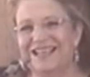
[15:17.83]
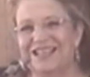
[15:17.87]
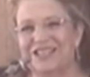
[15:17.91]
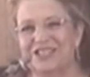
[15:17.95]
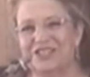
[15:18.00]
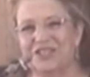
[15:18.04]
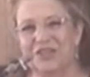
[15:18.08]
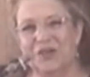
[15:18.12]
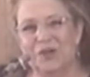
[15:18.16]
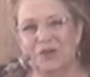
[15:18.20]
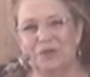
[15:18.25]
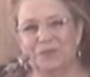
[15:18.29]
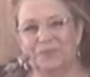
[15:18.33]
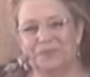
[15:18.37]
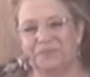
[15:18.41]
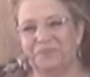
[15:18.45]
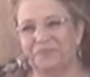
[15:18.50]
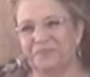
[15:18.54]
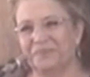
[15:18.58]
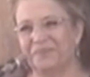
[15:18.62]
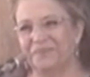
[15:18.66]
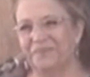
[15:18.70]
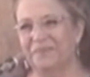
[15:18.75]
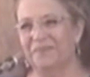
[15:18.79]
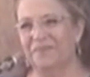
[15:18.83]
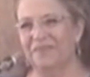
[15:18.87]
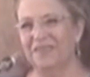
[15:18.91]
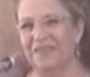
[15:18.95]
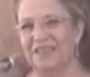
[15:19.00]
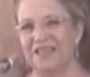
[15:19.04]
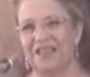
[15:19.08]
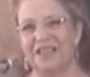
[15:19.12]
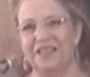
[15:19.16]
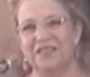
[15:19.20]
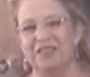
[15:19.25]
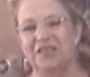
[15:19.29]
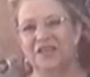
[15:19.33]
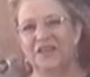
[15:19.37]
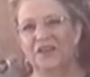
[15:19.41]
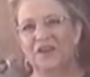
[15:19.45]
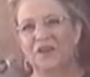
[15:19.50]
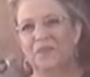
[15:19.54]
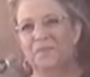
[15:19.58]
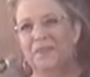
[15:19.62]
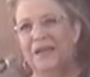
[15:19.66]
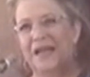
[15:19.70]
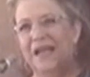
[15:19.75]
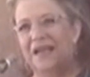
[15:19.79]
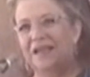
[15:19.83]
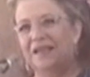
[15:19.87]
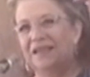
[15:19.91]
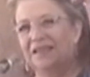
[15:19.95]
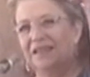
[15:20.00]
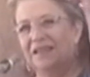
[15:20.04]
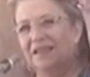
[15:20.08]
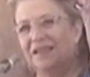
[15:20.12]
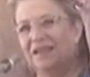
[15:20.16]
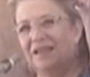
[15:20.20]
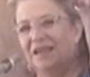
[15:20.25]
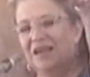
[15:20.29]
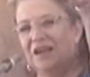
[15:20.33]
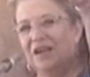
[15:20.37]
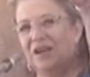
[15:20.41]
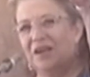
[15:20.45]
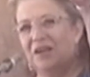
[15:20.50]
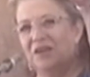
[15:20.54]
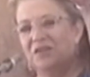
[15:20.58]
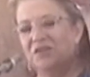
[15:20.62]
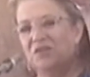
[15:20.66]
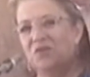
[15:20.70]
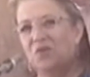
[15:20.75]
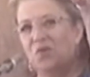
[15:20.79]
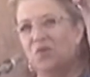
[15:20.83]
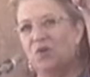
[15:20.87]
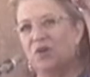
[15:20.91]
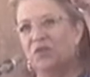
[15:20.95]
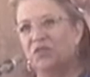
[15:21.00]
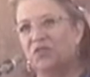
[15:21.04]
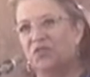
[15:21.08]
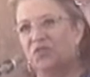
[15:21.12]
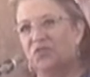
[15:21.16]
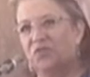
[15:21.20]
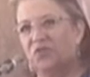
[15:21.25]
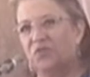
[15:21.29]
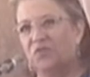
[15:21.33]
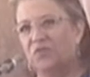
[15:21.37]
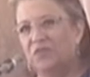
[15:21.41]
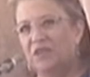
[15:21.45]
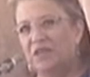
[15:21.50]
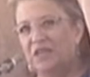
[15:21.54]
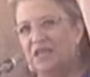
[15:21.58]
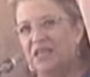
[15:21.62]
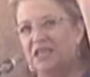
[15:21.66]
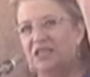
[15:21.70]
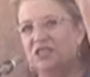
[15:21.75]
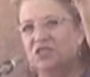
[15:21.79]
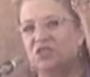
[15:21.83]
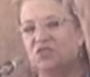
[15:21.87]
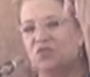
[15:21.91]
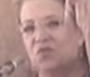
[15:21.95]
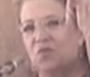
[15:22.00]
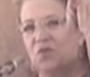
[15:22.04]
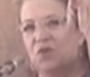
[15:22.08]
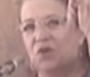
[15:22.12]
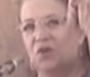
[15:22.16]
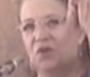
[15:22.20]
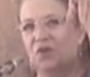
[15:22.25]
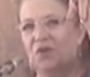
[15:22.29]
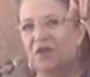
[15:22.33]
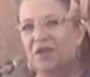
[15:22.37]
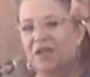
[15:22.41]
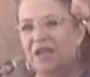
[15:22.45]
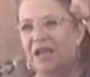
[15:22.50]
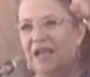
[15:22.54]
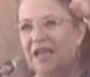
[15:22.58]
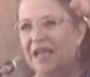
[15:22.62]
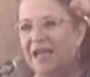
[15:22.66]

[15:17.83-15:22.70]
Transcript: So then our northeast corner